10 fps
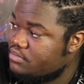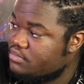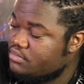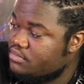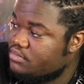
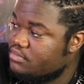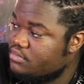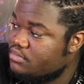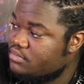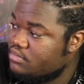
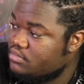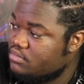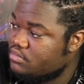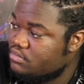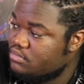
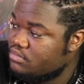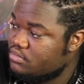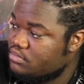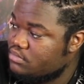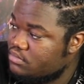
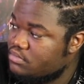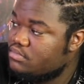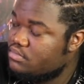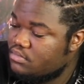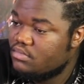
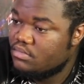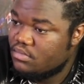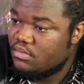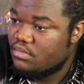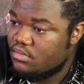
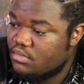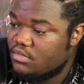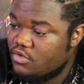(silent)